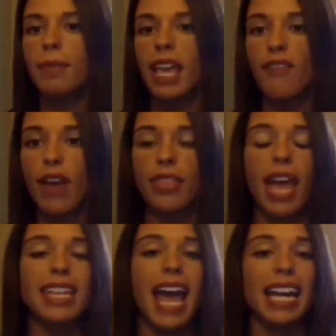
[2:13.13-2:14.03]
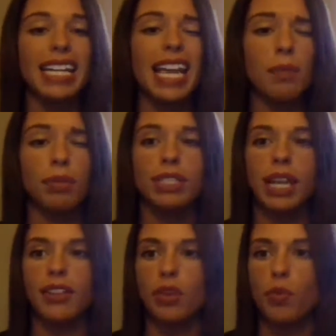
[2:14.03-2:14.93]
they found that
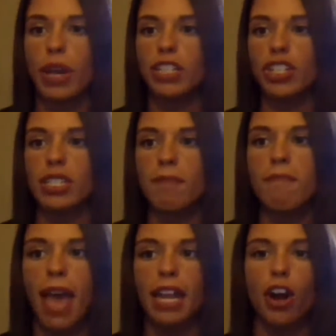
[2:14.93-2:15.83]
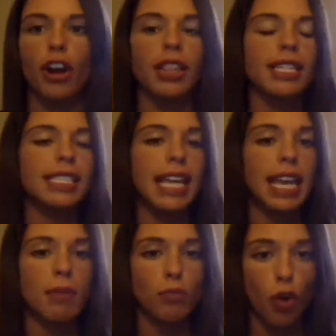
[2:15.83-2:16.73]
98% of the wages of men are in the
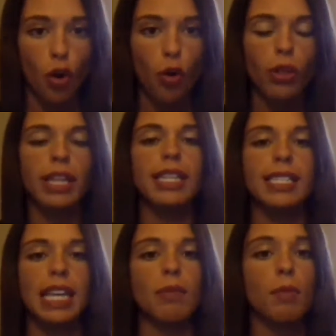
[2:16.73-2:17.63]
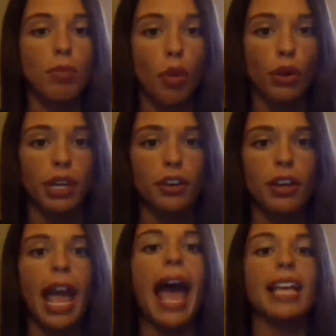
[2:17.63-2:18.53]
same role in the same
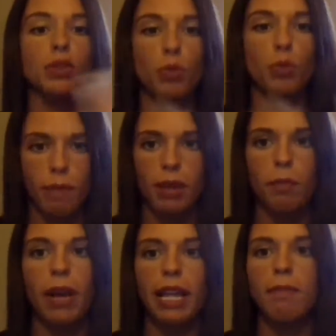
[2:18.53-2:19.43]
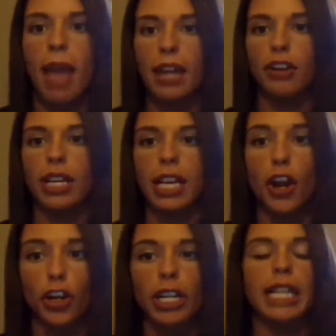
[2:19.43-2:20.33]
employer as women, but men are
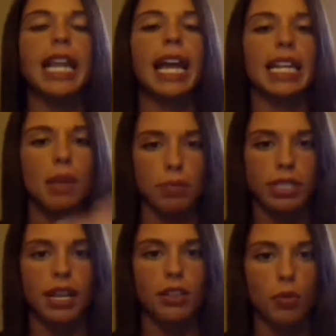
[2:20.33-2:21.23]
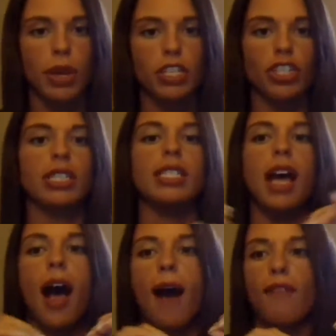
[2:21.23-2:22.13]
earning 98% of the wages
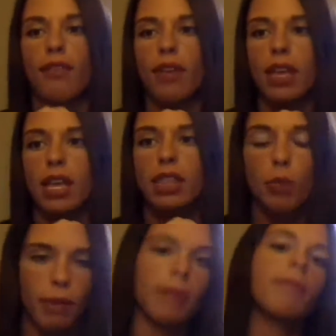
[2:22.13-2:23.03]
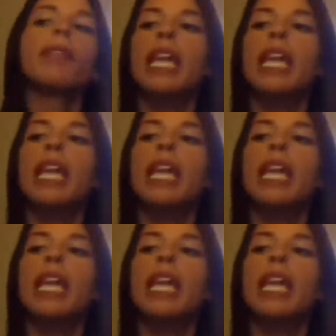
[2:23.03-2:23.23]
of the women.